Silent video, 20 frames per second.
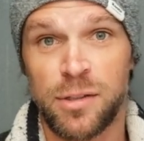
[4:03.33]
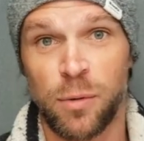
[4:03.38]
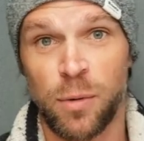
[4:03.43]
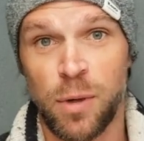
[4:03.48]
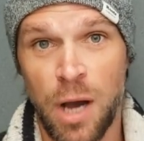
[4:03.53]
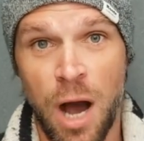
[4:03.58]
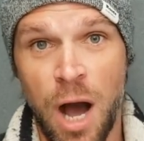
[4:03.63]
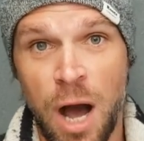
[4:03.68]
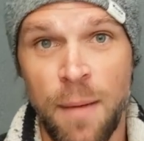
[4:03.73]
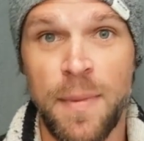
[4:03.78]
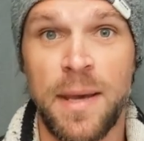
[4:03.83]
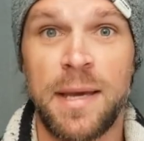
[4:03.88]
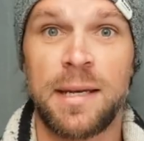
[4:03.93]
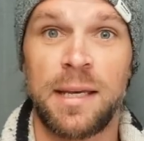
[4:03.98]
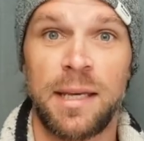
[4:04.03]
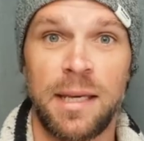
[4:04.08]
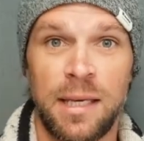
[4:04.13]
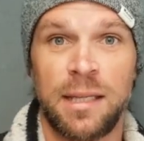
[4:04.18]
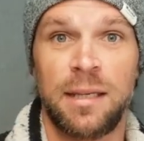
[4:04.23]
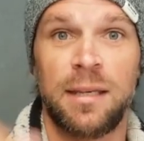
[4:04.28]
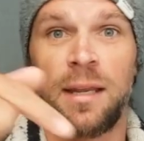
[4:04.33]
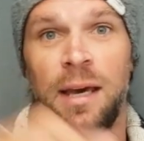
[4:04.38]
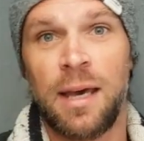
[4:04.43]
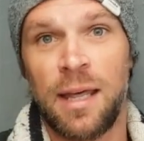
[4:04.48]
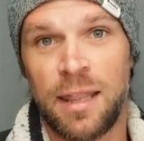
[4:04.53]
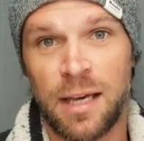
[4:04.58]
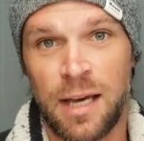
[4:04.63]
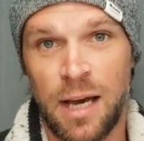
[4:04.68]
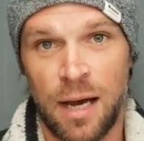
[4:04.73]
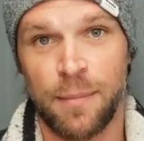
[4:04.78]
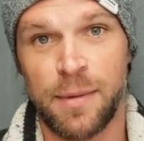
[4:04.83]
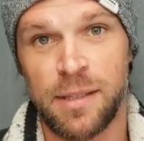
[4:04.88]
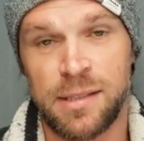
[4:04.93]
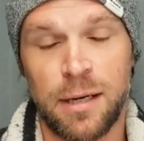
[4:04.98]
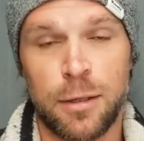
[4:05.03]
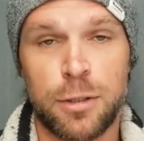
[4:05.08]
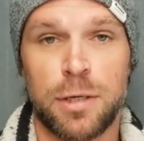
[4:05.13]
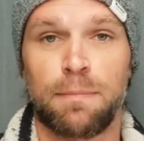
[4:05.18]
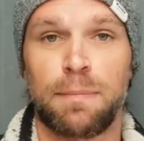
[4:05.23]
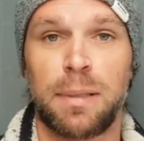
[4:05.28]
so comment in the comment
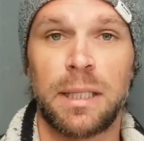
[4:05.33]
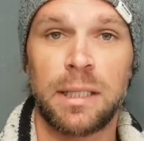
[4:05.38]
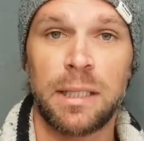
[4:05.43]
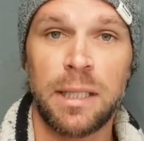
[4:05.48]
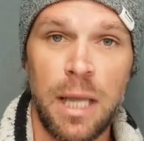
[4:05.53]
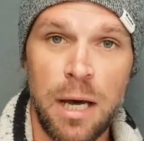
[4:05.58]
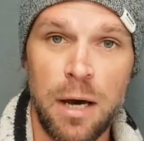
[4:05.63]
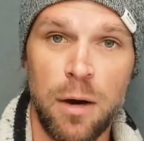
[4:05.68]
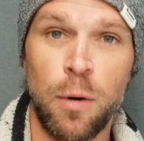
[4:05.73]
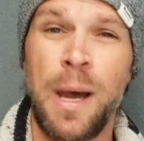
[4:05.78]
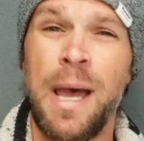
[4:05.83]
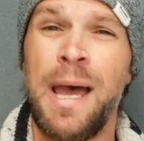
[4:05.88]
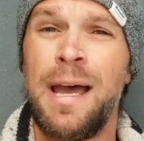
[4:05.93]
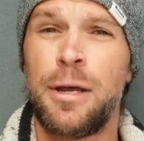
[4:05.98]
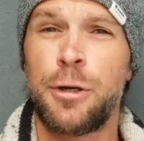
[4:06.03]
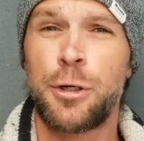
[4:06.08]
section below.